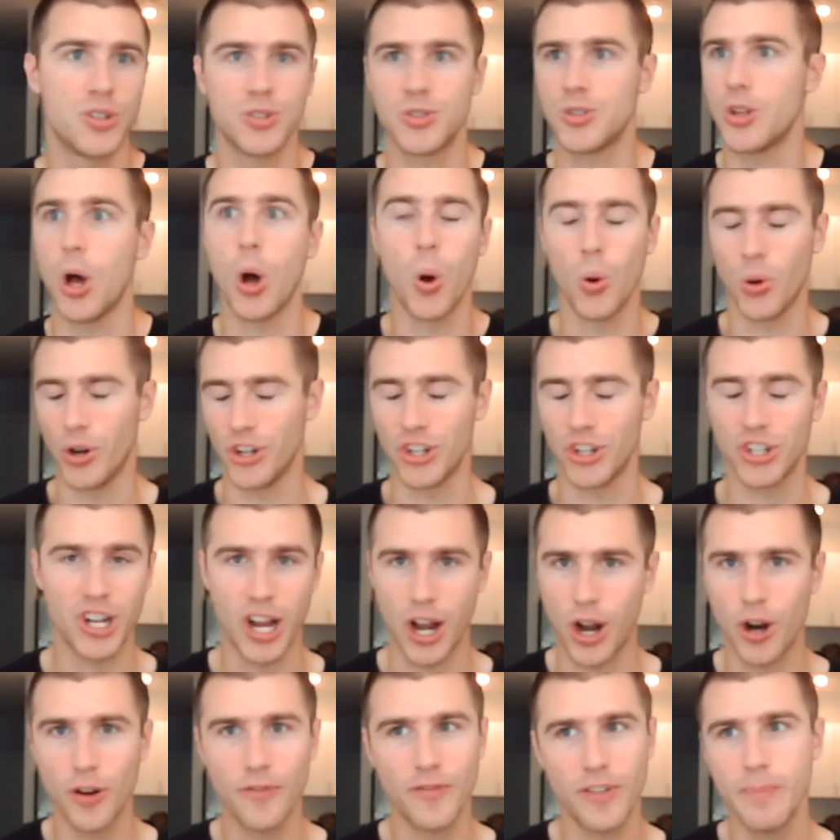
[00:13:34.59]
just to own a
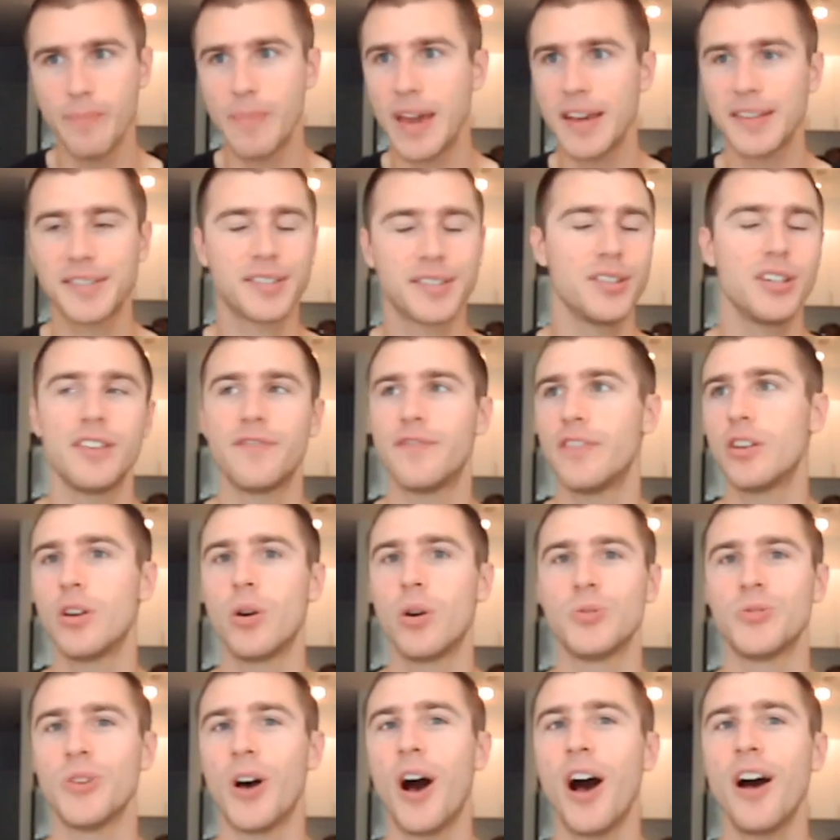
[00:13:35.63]
share of him, basically, if he
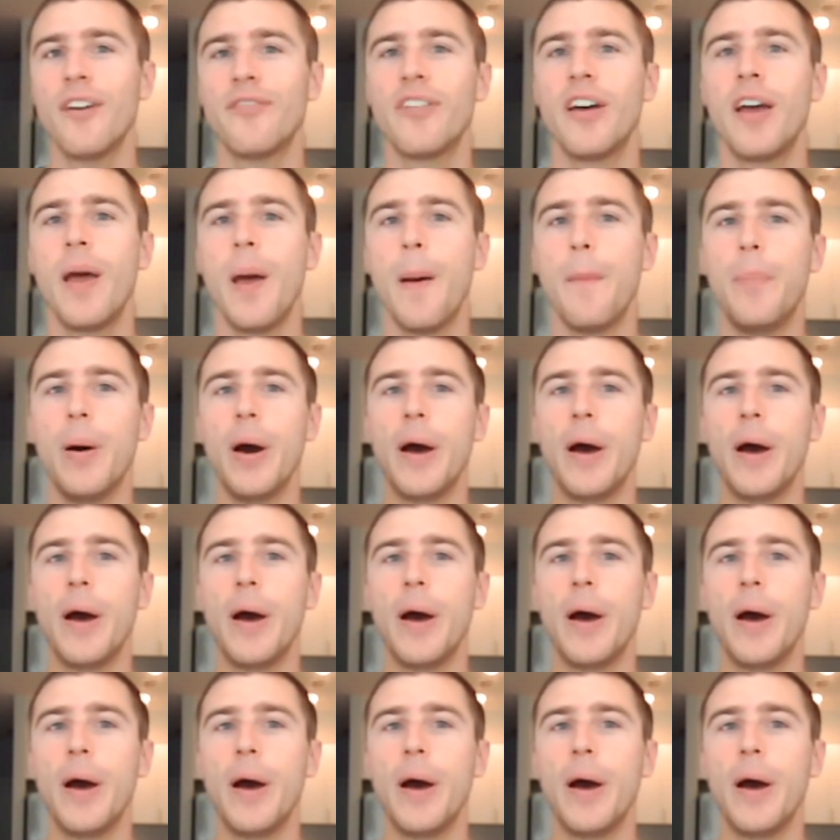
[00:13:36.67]
goes off.